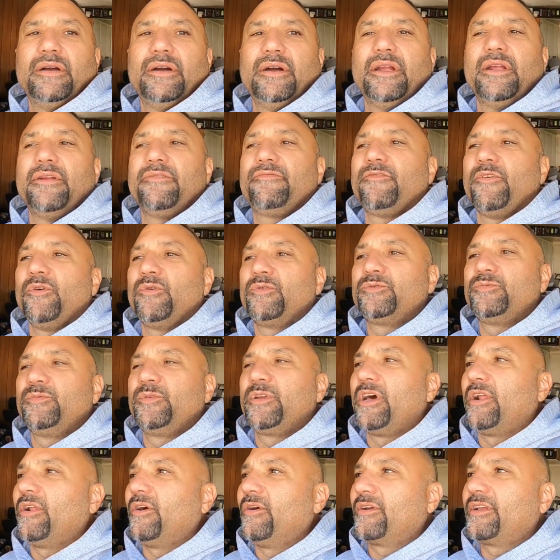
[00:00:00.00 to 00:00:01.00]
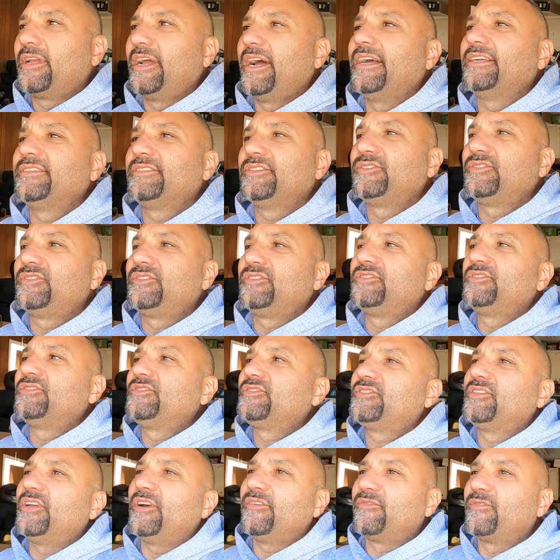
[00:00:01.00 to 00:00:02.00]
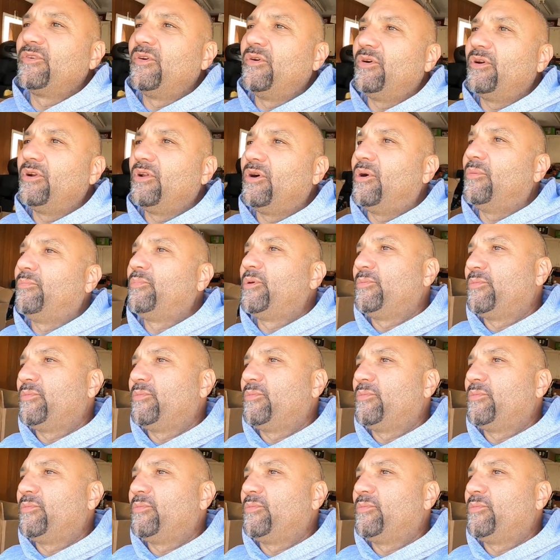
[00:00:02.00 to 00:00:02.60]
All right, folks, we got all kinds of stuff going on.